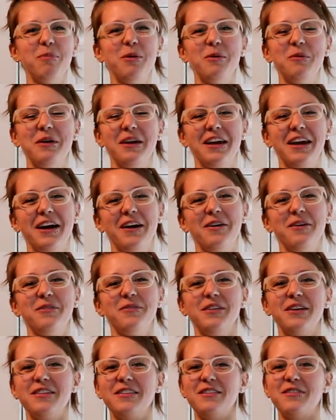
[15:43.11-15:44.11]
poking
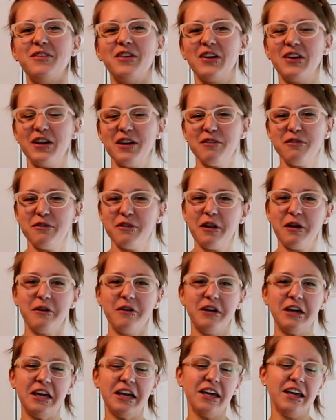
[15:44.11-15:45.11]
out. It's very
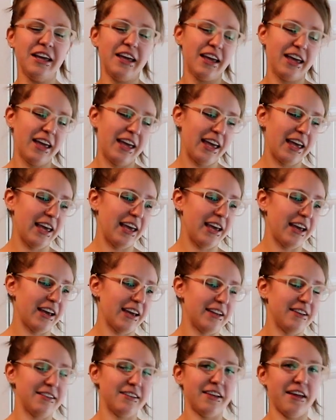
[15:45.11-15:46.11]
flowy
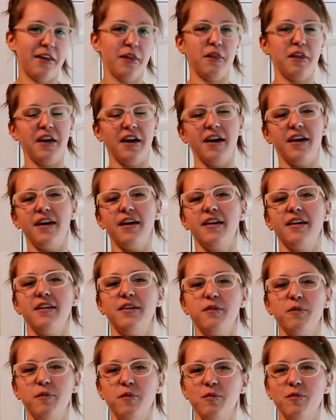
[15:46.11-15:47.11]
and I think
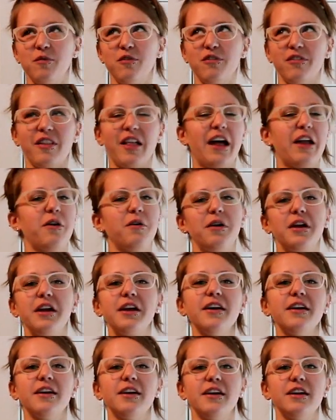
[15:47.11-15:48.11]

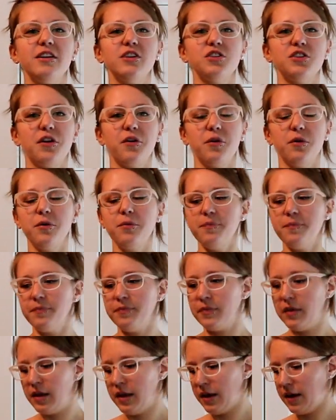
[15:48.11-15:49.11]
flattering in general.
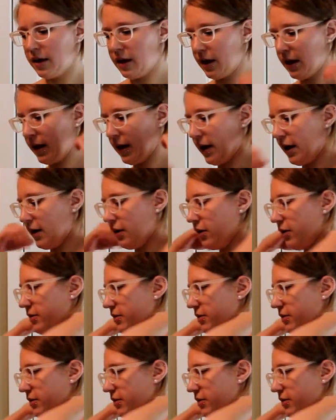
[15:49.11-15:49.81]
I